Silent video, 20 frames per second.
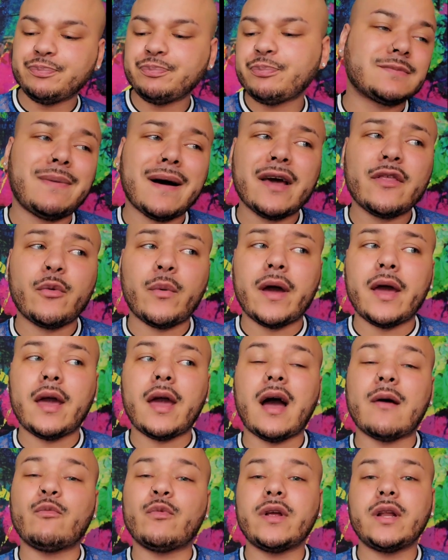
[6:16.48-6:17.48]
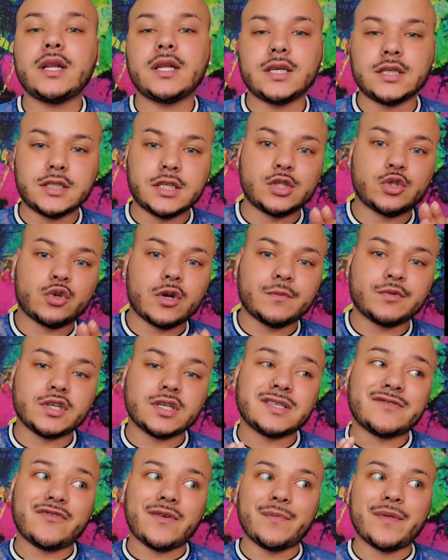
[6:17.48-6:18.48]
By the way, I'm reading these
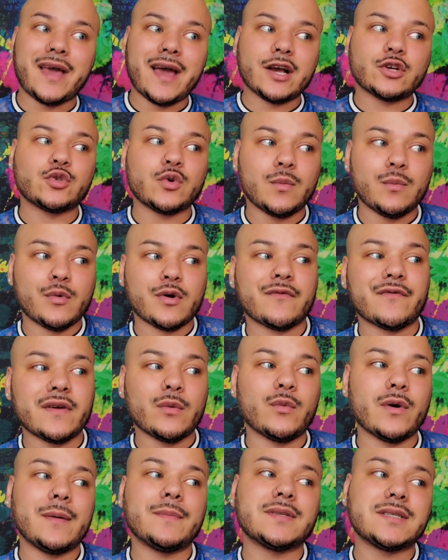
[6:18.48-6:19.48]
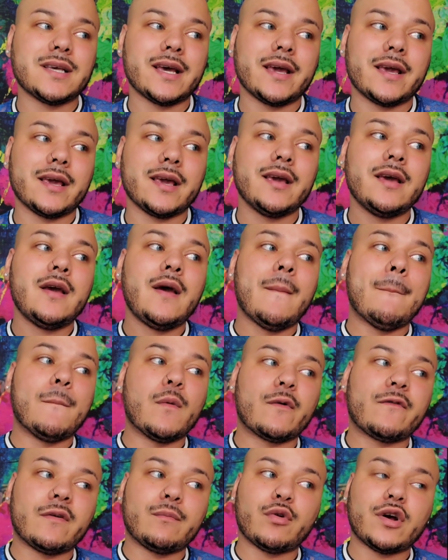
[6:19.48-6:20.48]
descriptions from the actual Morphe website,
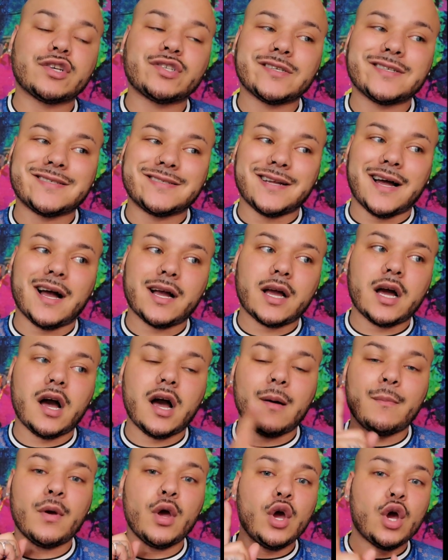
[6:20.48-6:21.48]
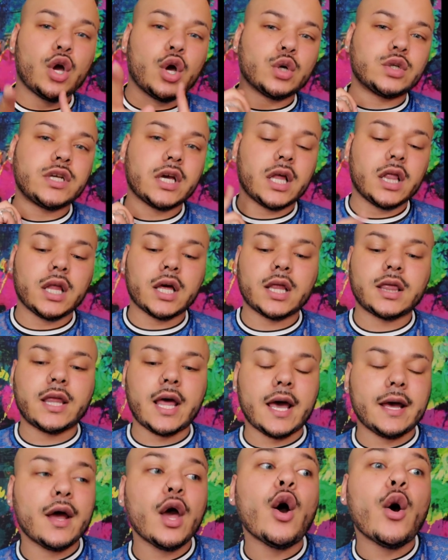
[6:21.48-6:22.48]
morphebrushes.com. Go take a look at
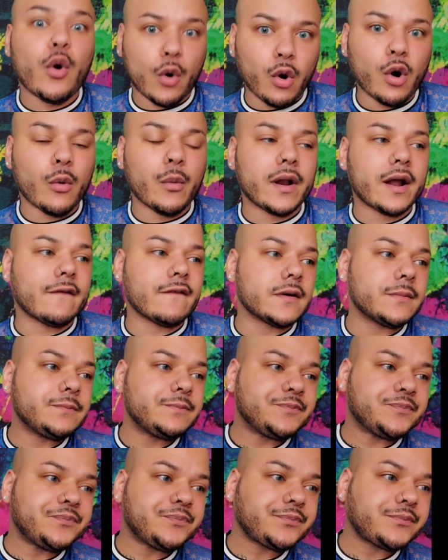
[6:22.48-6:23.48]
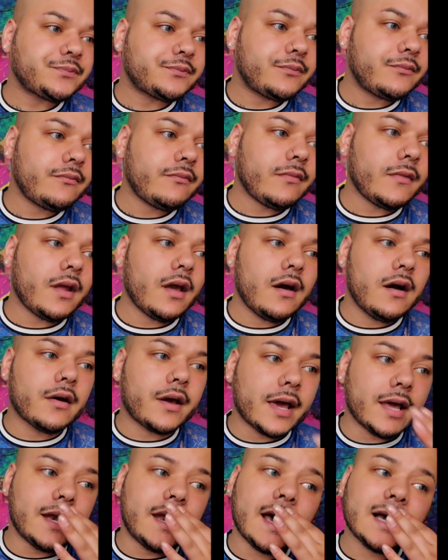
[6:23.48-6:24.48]
that, or whatever.
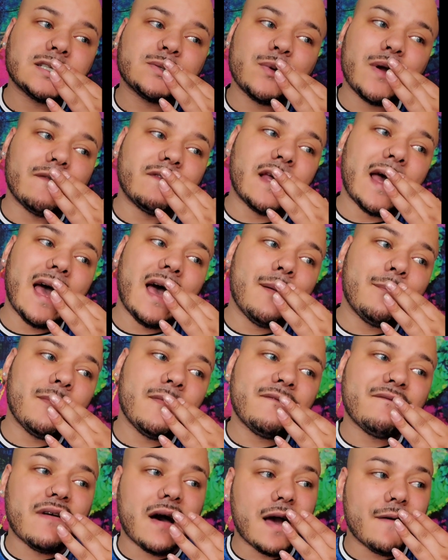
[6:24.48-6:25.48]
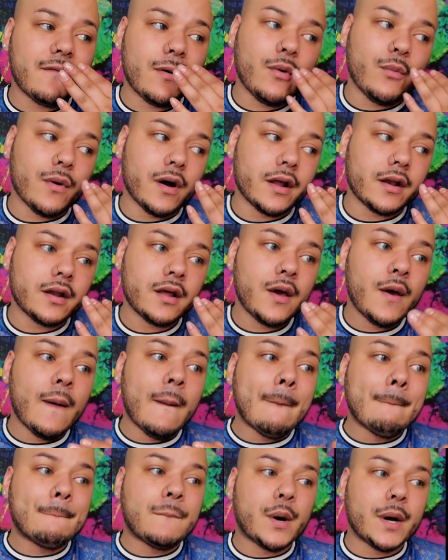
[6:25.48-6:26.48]
Okay, next we have the M501
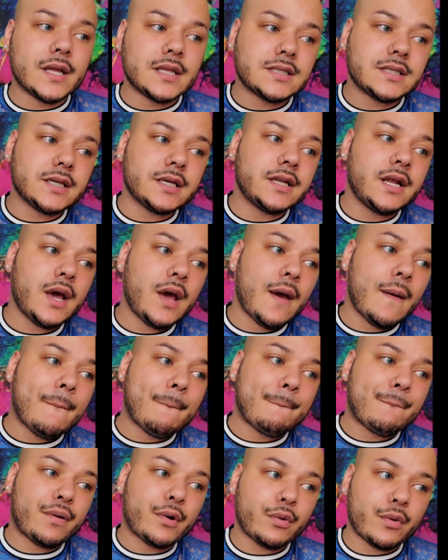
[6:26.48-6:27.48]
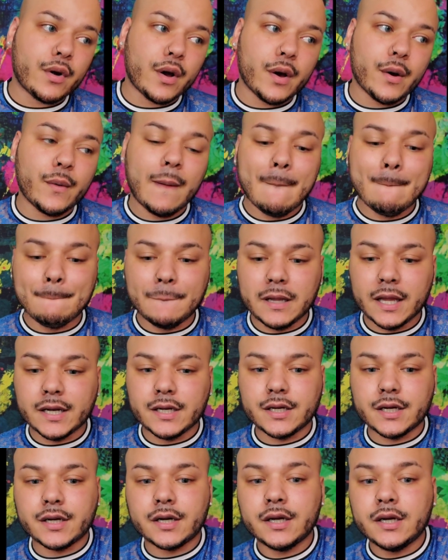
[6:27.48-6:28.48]
Pointed Pro
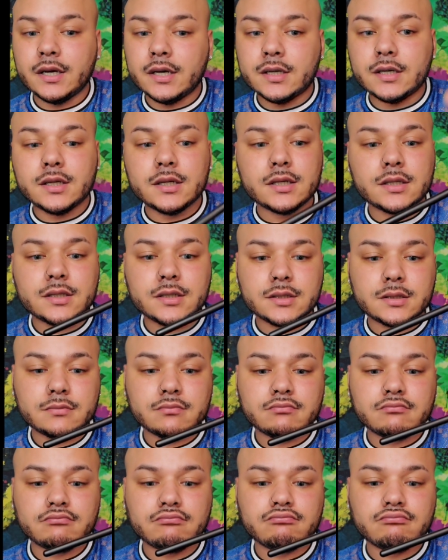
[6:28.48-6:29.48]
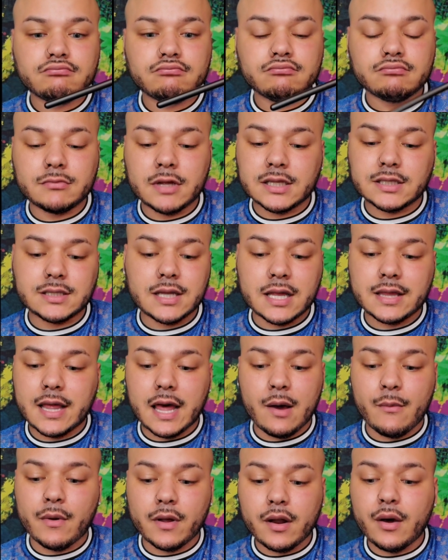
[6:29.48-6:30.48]
Blender. That's not
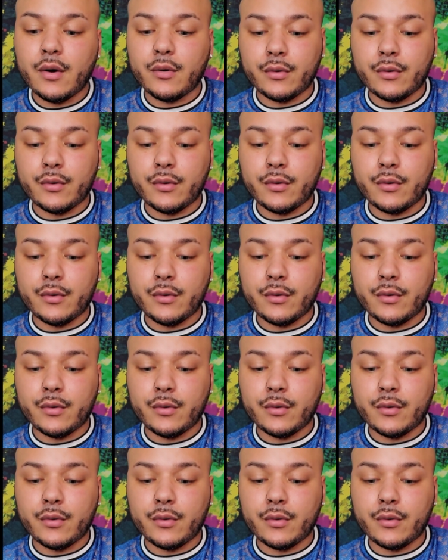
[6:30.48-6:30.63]
that one.